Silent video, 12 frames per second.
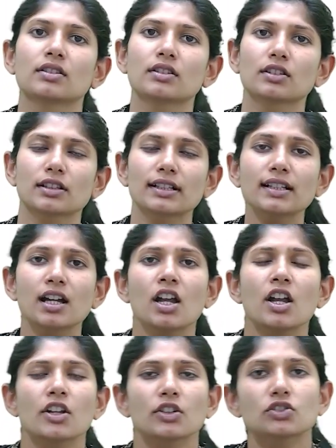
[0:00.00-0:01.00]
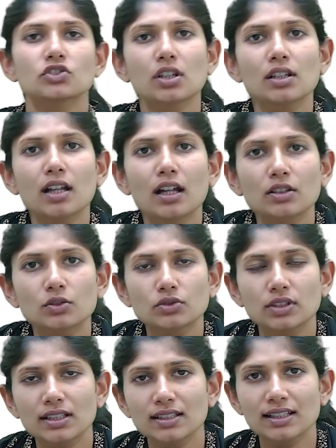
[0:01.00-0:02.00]
right. Your
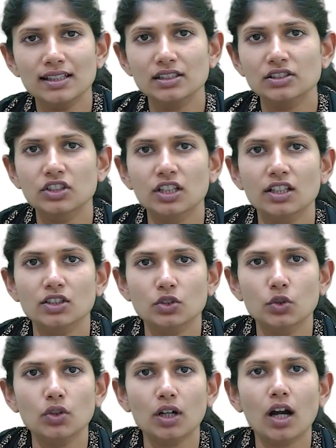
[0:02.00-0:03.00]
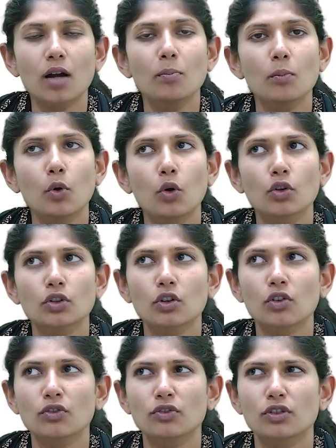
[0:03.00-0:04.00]
Jalaluddin Khilji took a more
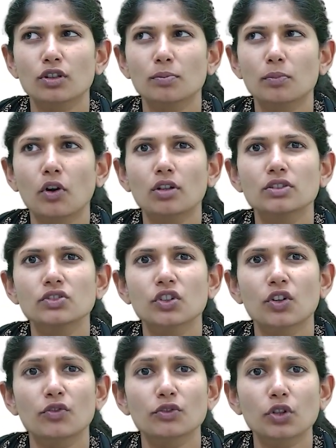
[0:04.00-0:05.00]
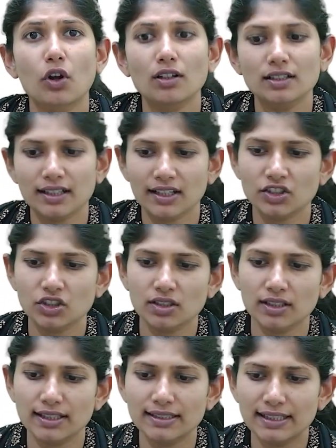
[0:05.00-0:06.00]
of a policy of toleration
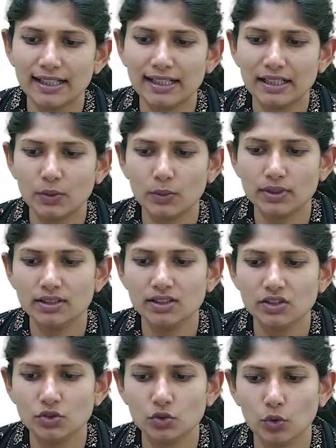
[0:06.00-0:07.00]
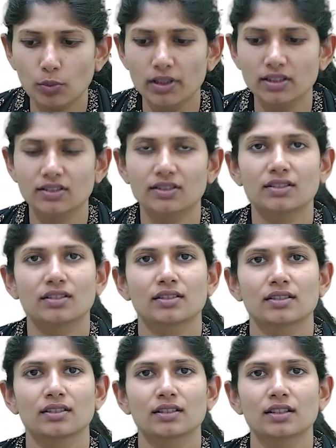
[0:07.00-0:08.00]
in dealing with these nobles.
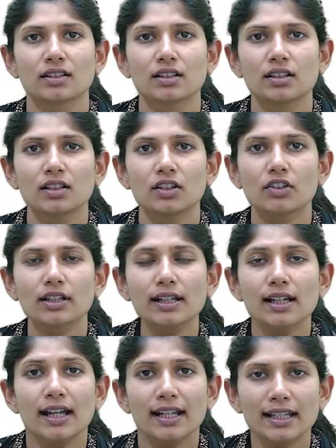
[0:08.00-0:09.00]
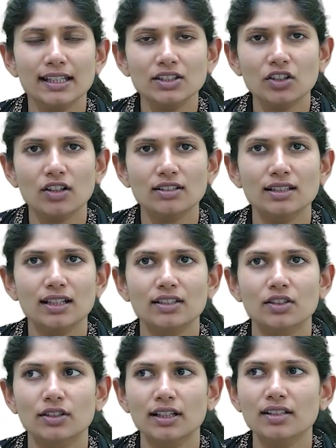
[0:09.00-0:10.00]
Okay, he thought that,
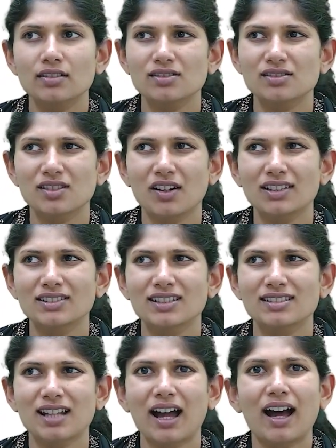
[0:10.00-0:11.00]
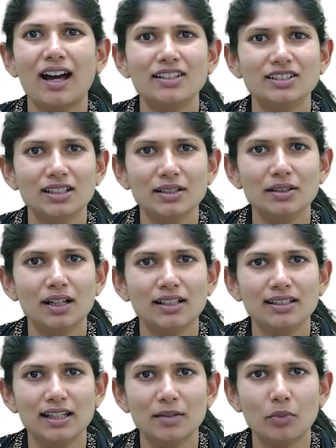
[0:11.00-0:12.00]
okay, it is not just harshly I'll
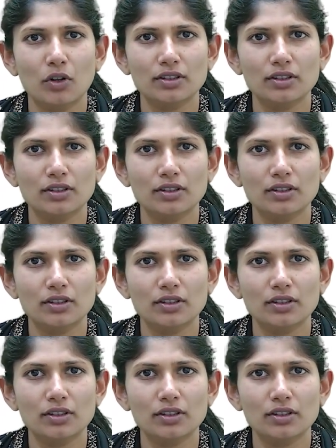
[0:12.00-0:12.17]
keep on